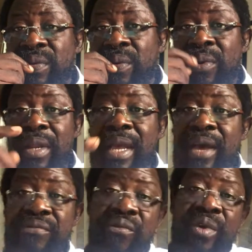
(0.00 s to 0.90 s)
only
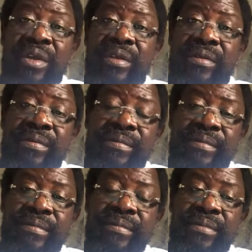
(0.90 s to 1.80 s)
halfway
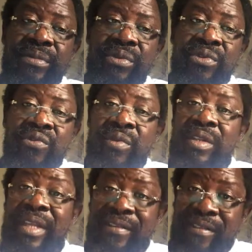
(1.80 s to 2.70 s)
to the
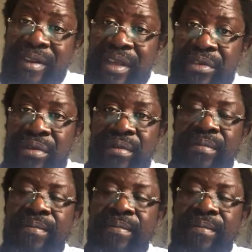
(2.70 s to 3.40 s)
destination.